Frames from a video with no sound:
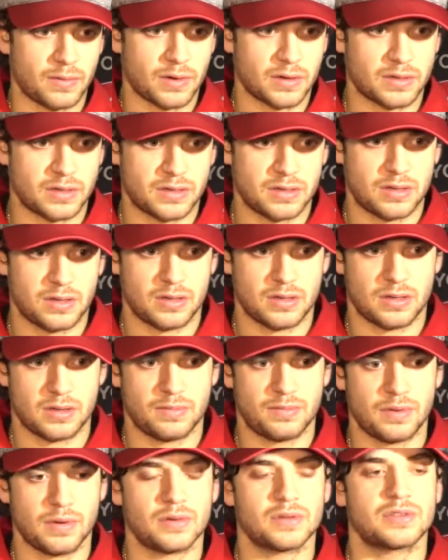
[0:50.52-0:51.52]
worked
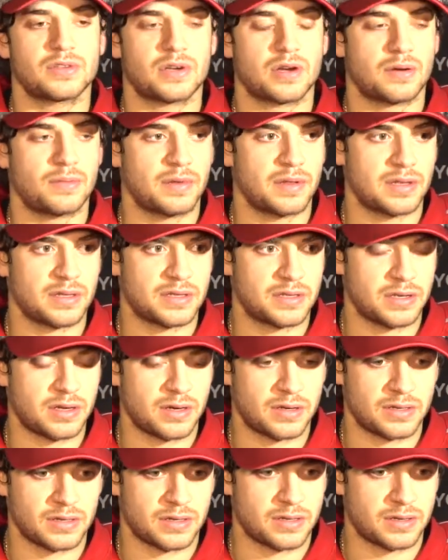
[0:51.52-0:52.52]
a bit with Jeremy this
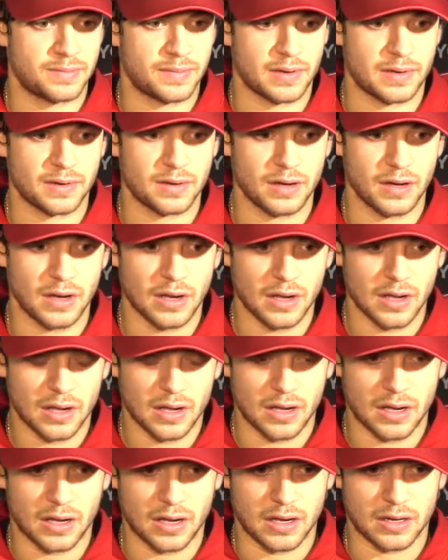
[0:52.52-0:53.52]
year, just about
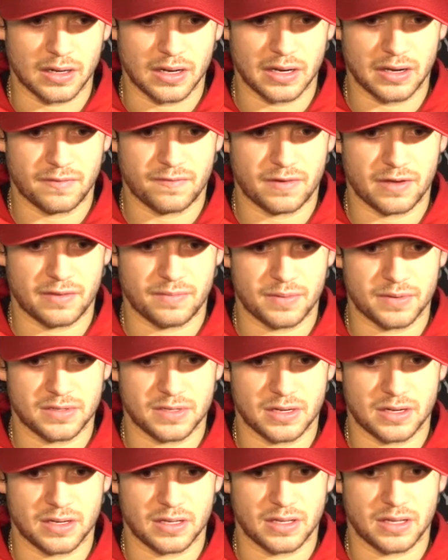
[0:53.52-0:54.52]

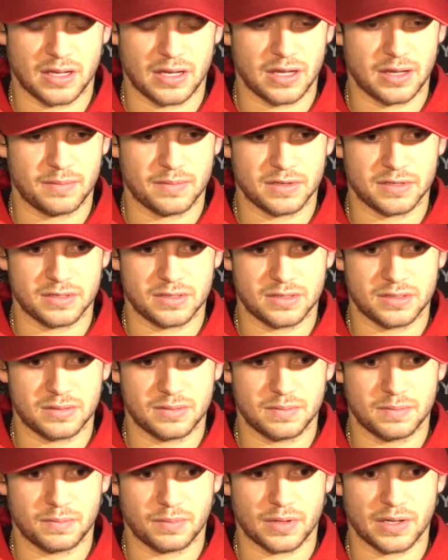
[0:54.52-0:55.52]
95% of the game is
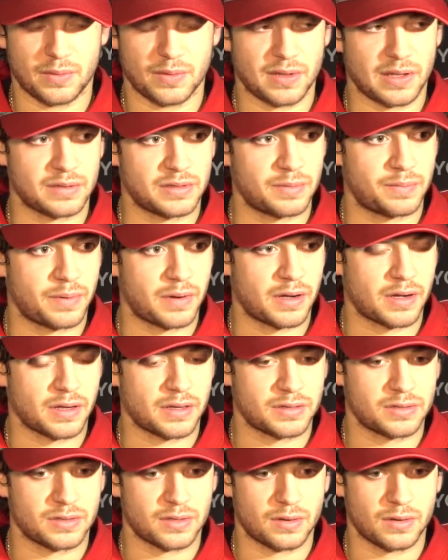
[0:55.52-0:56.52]
played without the puck.
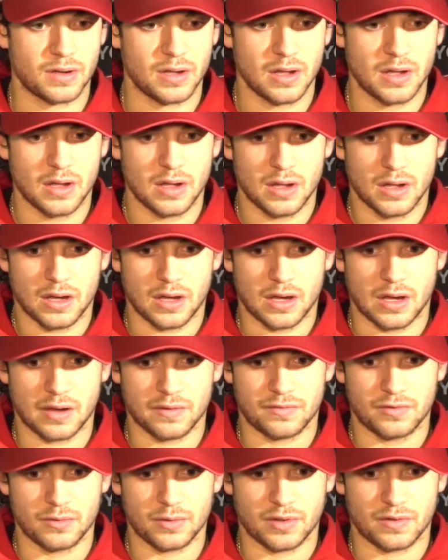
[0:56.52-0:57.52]
So
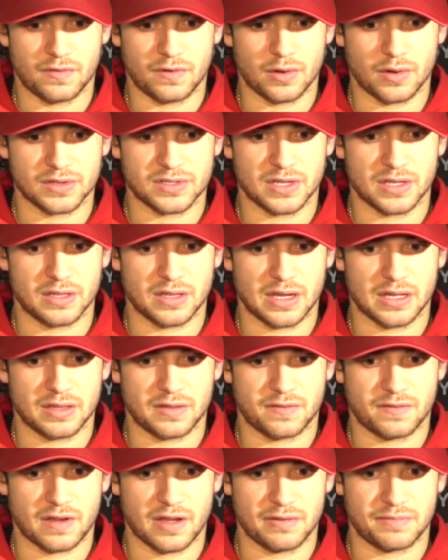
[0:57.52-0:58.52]
if you really focus on that,
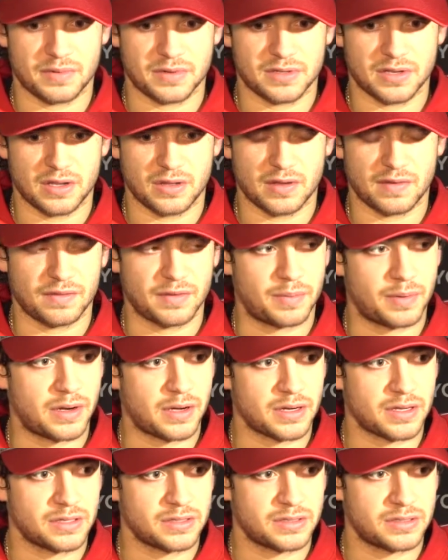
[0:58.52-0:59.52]
the 5% you have the
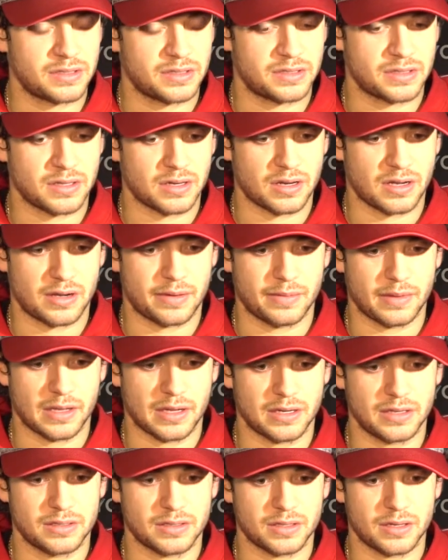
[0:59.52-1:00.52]
puck, it's going to come a
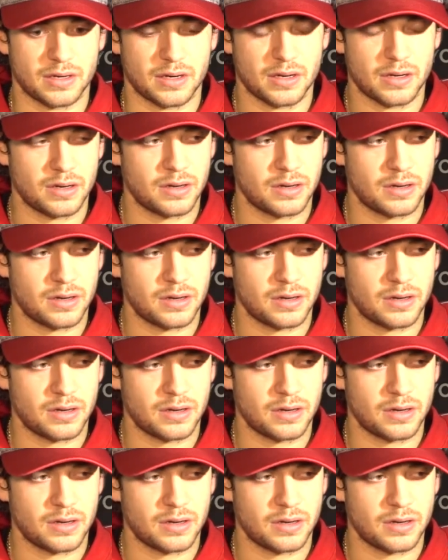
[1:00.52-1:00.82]
lot easier.